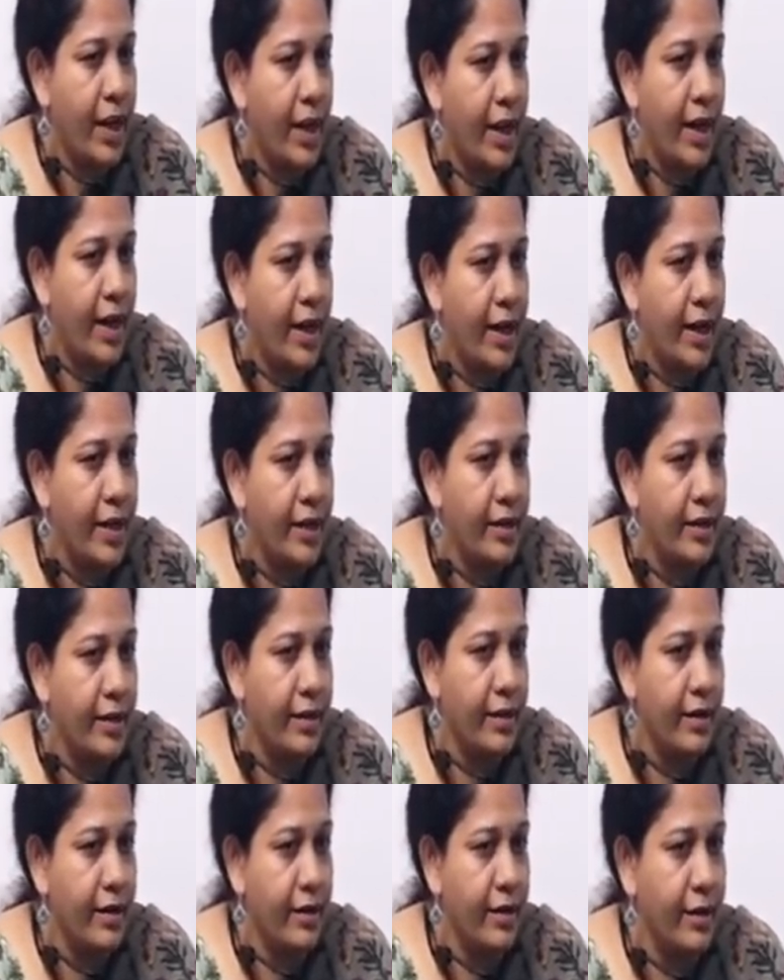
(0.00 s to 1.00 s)

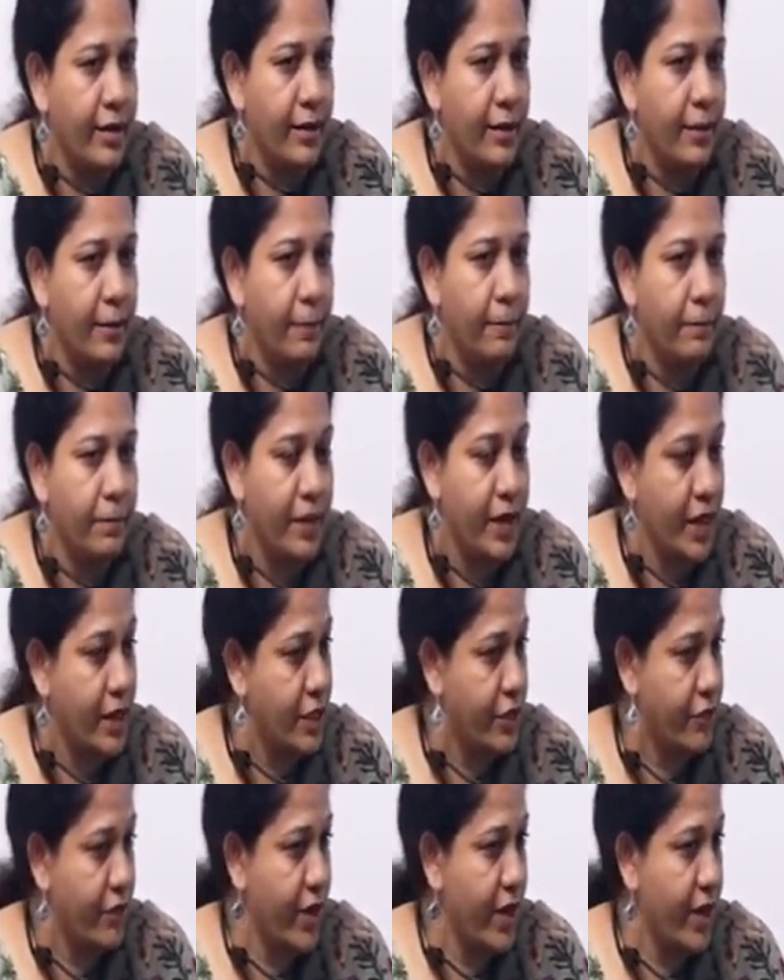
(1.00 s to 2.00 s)
and uh,
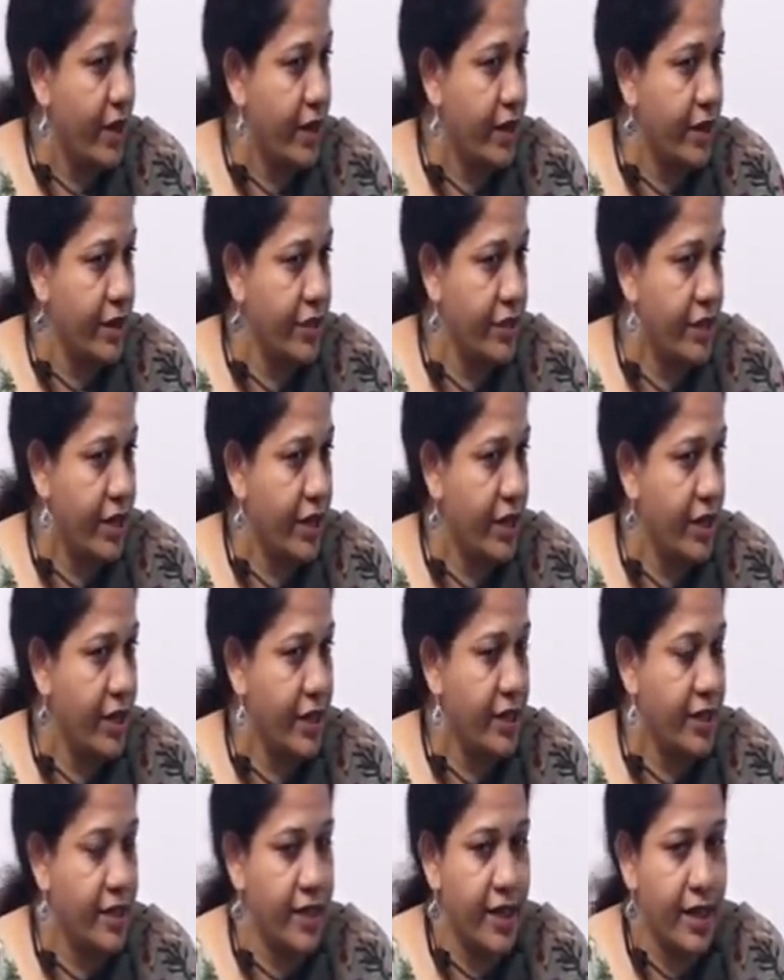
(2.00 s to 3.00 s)
that's where it is
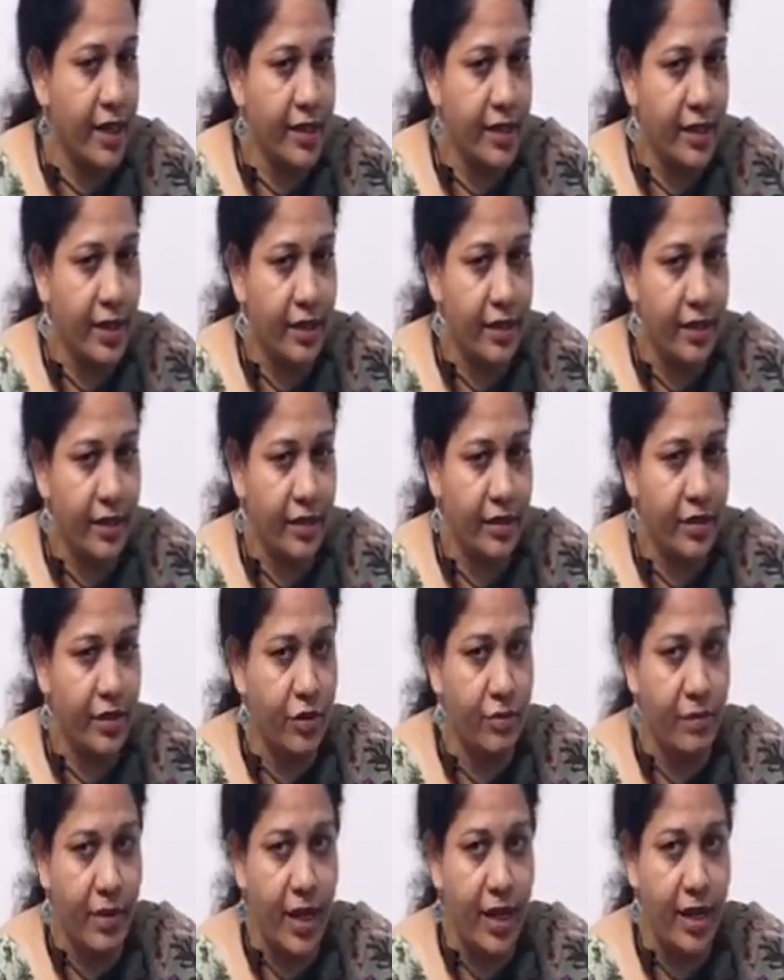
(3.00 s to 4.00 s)
generally said that the
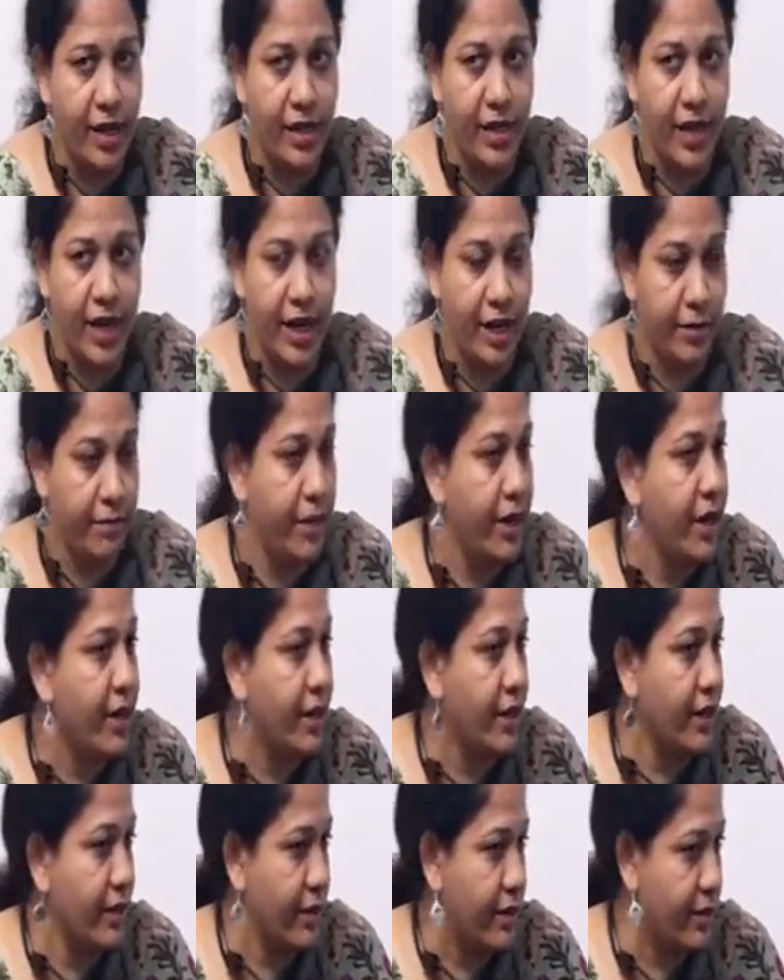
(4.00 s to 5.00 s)
humanity had
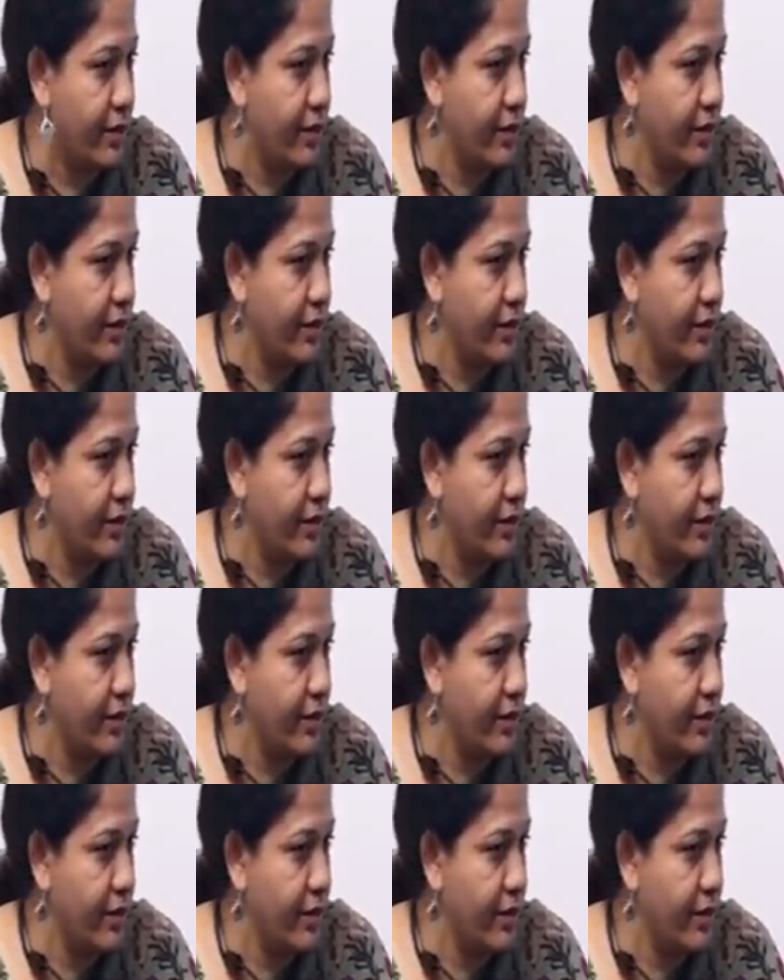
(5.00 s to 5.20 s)
begun.